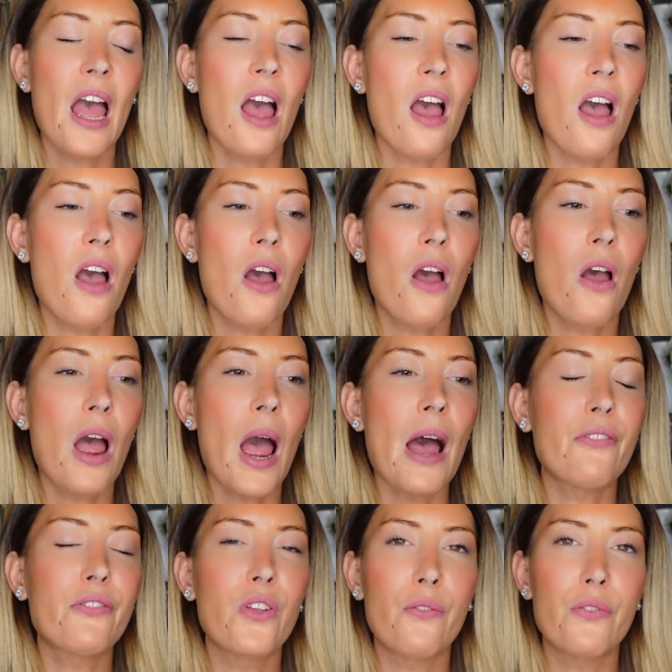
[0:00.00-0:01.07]

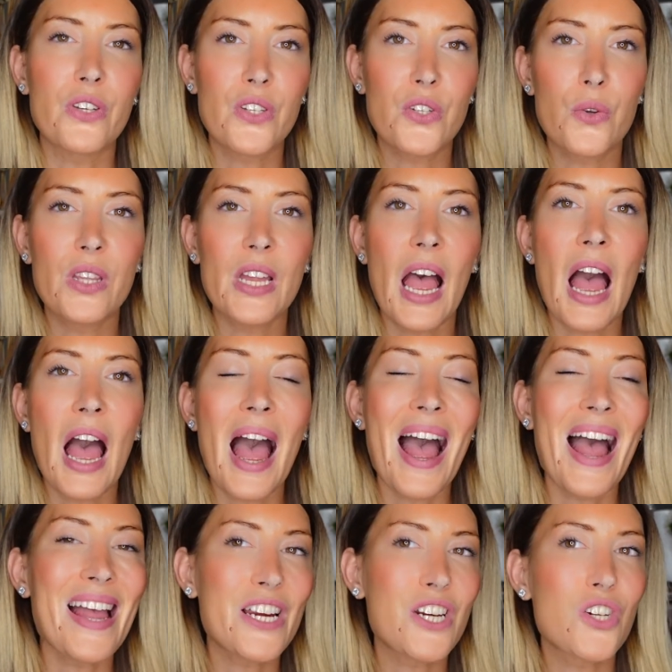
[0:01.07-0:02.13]
after the sauna,
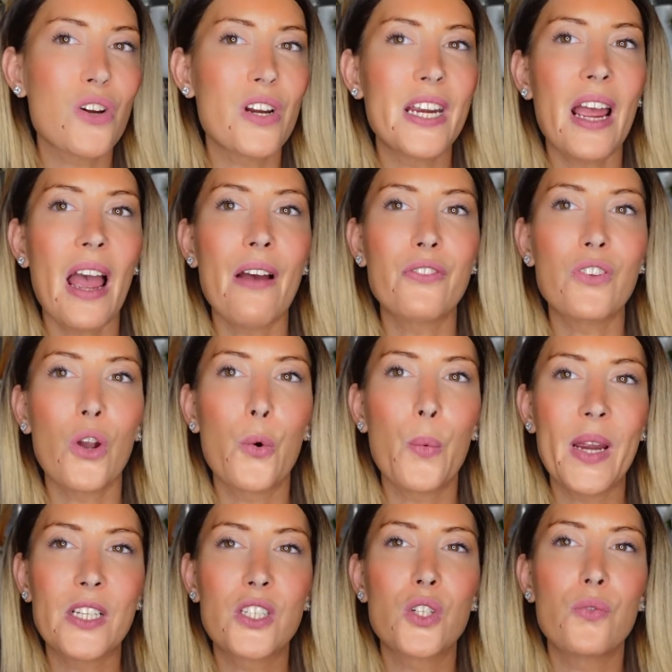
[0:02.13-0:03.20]
actually after
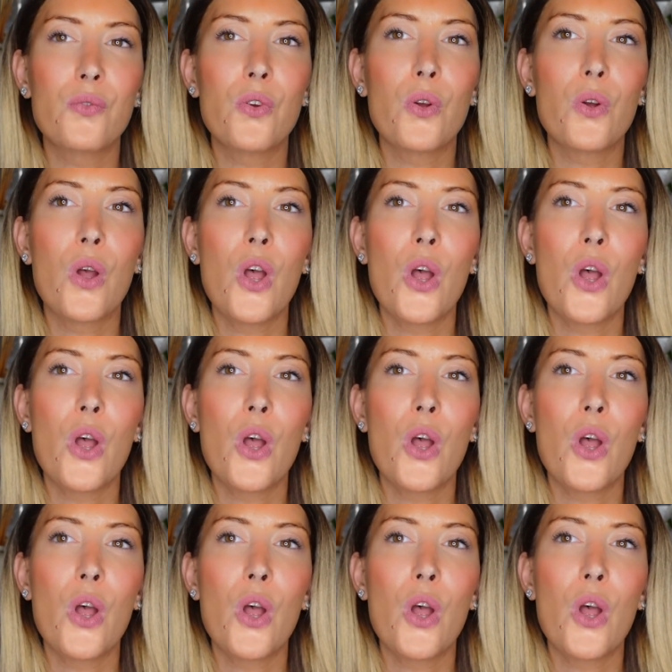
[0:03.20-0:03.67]
going to the